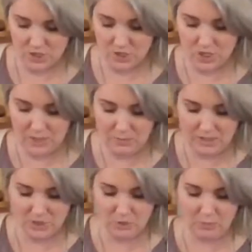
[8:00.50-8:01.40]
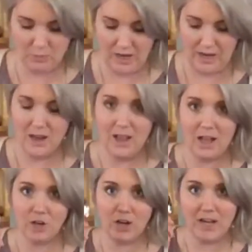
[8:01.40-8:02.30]
Ginger can be a super pain.
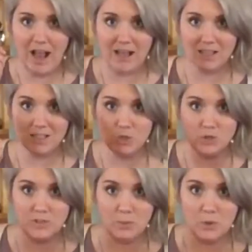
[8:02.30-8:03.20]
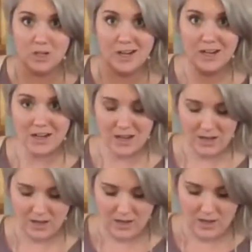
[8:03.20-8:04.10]
A great hack is to use a spoon
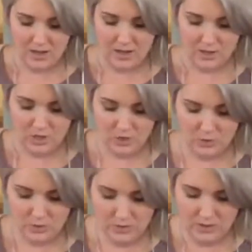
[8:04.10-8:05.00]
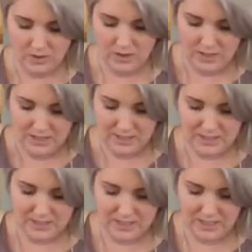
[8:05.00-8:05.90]
to
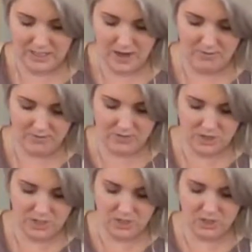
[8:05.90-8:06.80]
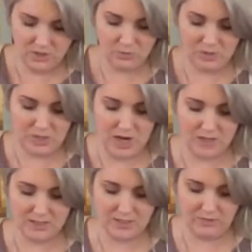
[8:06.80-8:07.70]
get the skin off of the ginger. You'll be
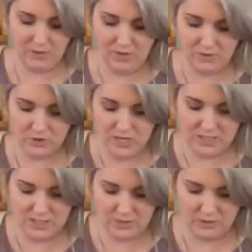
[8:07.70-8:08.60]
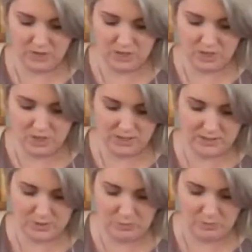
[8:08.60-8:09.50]
shocked. If you've ever tried to deal with ginger, it's
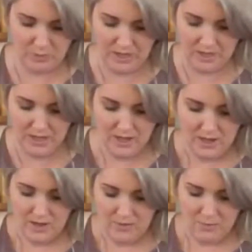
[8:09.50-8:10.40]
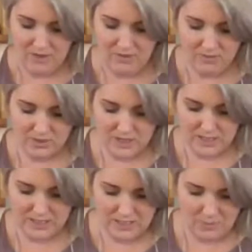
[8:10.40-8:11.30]
a super pain. My favorite thing
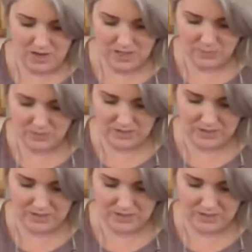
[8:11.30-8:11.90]
is that my husband